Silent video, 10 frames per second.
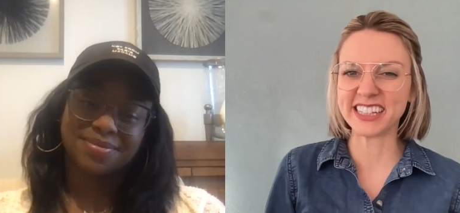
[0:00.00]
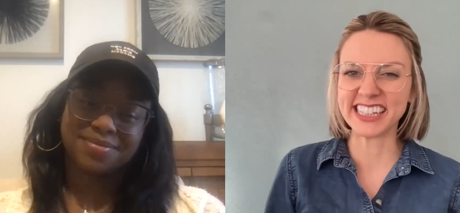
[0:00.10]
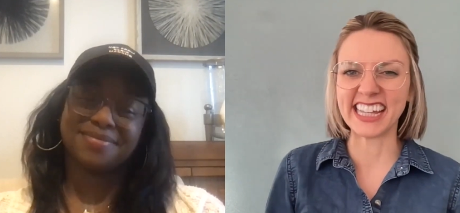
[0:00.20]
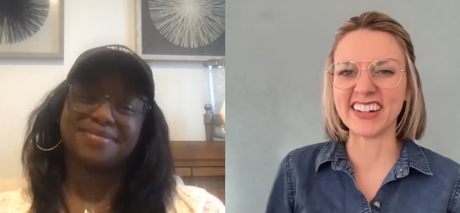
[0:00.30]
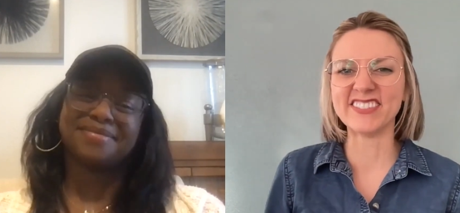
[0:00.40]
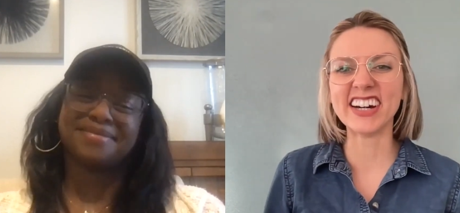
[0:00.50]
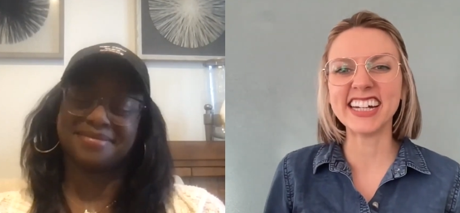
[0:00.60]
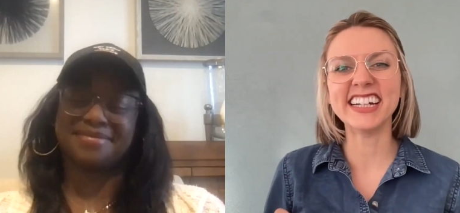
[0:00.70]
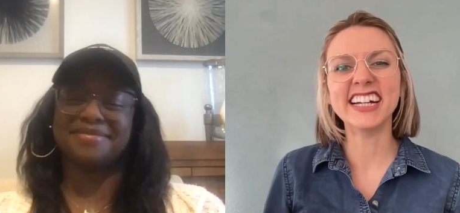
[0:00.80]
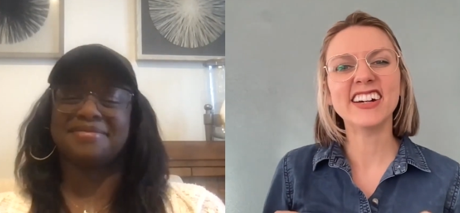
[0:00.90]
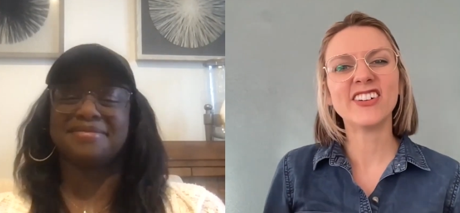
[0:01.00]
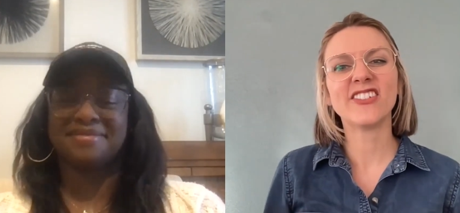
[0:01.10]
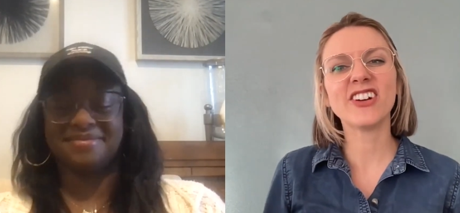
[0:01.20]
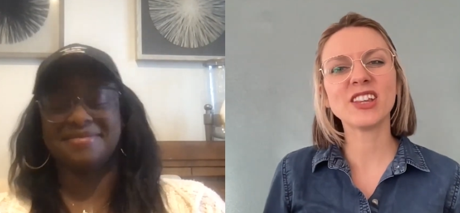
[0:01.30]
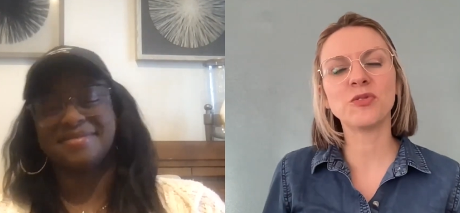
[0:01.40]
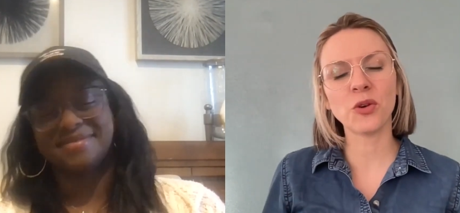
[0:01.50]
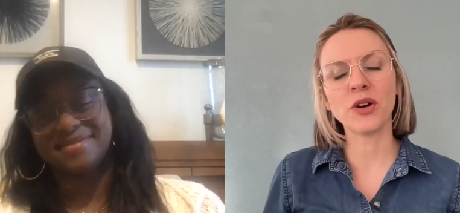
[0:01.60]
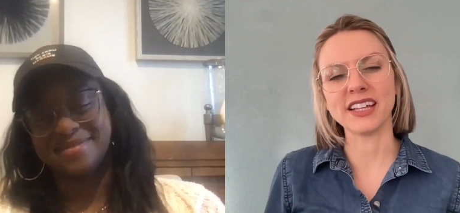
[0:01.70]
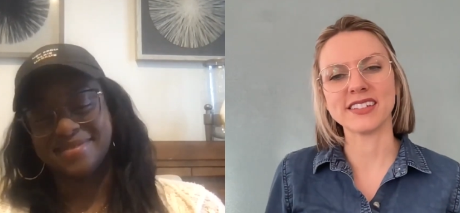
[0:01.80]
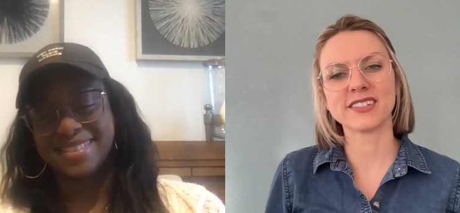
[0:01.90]
Speaker 1: within that. But with
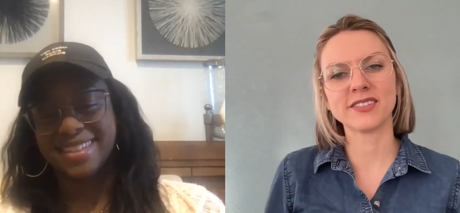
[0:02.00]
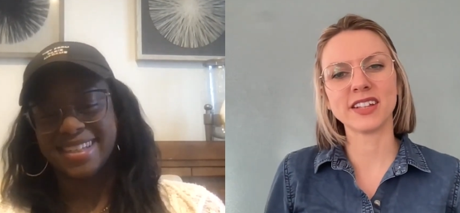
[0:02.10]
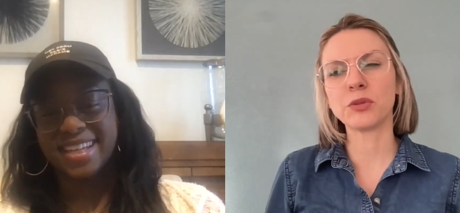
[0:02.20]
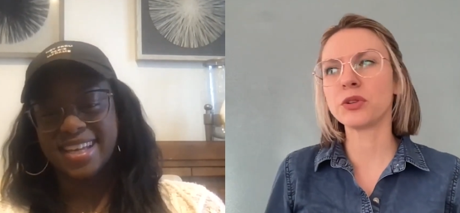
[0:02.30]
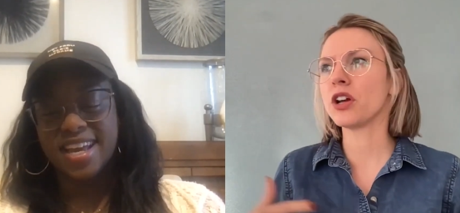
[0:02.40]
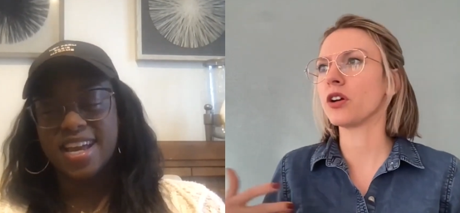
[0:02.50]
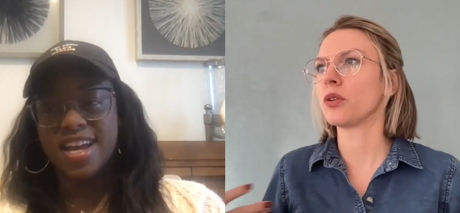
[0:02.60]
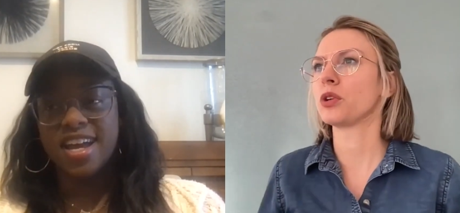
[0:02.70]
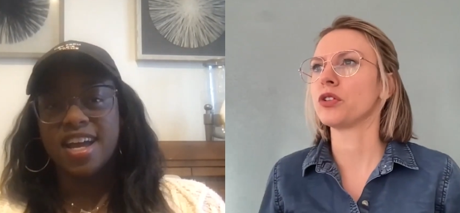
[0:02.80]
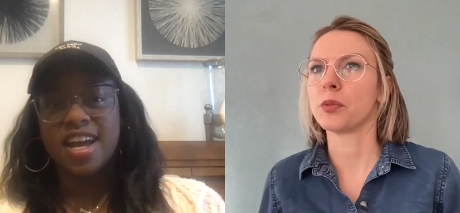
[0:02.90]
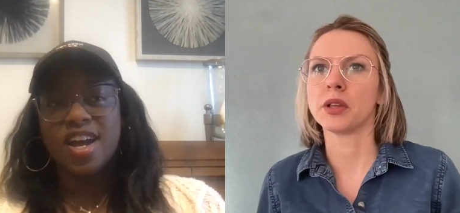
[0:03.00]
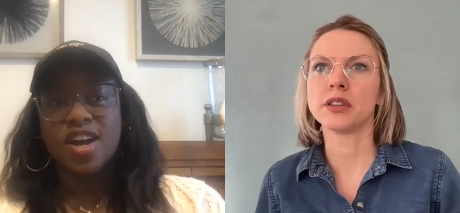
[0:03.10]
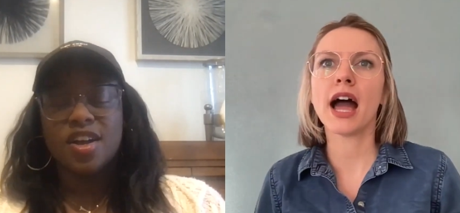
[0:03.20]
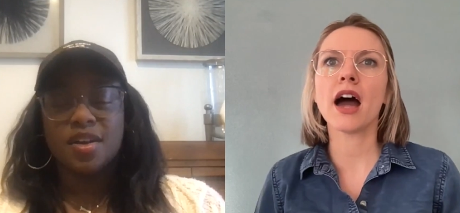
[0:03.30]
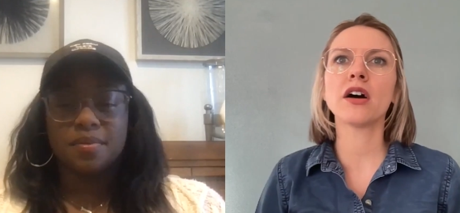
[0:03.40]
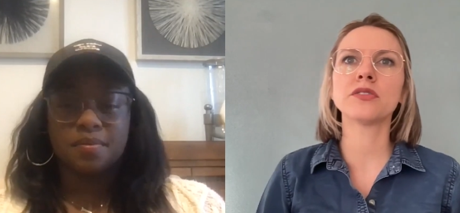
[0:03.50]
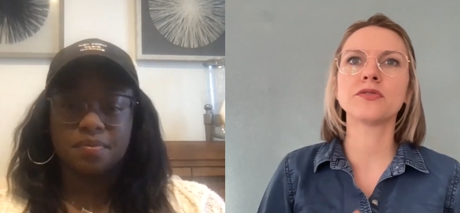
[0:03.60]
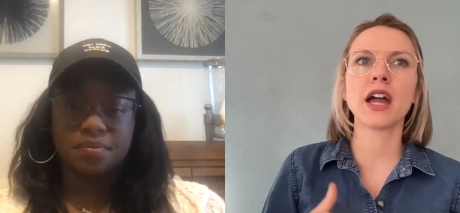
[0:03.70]
voice, like were you, uh, were you from a loud